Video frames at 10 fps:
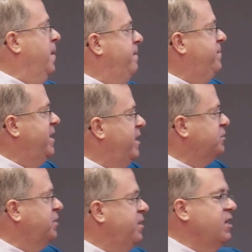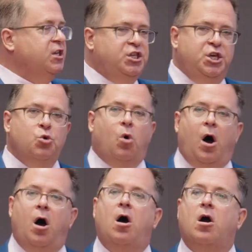But here's the thing, you
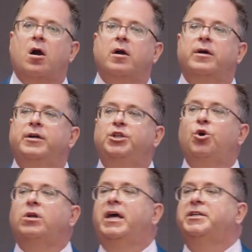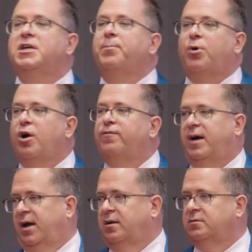are your LinkedIn profile.